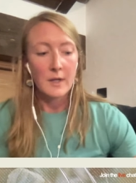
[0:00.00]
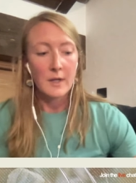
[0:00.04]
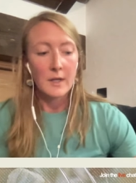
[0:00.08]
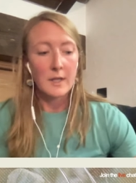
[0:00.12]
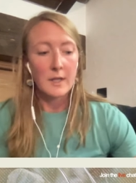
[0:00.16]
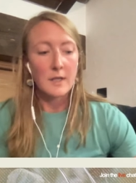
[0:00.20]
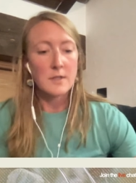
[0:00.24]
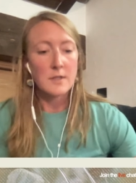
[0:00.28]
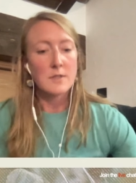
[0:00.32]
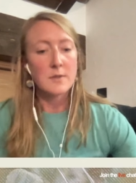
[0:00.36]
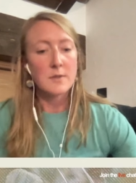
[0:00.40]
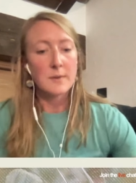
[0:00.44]

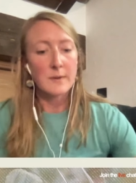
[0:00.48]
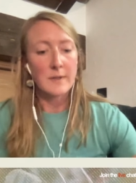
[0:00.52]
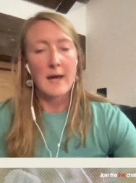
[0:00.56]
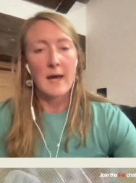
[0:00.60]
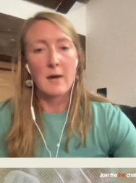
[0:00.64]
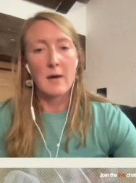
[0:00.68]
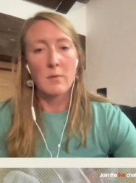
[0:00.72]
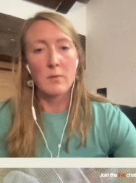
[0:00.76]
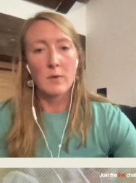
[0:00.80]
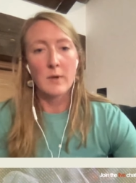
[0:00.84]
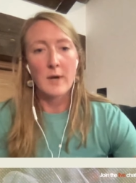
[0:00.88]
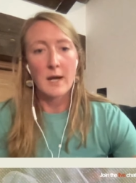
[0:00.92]
in doing
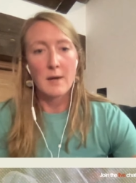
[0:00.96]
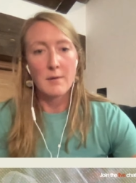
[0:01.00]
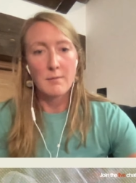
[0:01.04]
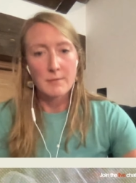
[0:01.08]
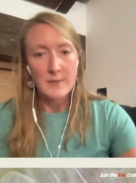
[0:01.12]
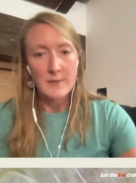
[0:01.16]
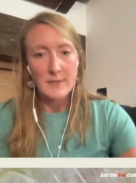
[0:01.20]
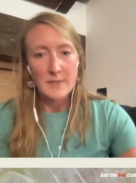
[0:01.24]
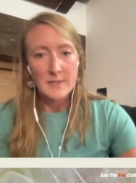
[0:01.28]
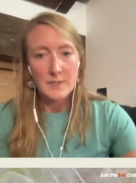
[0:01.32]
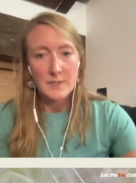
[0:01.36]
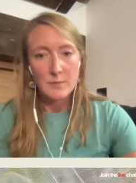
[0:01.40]
that, would I
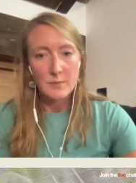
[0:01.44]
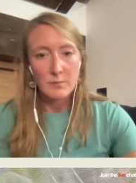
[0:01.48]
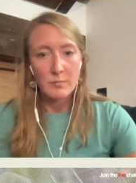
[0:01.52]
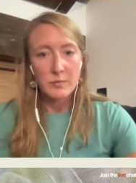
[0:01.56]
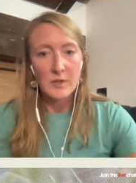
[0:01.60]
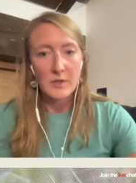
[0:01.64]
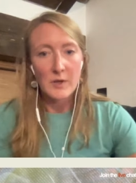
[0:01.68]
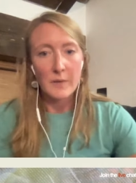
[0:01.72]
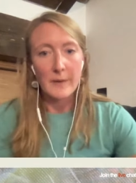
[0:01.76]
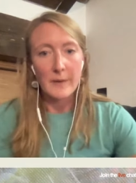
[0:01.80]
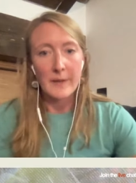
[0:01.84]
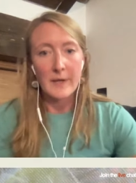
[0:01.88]
risk
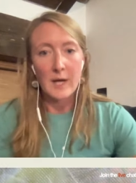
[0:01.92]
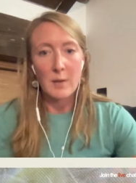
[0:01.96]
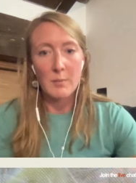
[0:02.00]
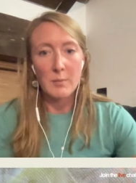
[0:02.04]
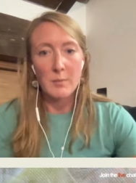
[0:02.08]
blowing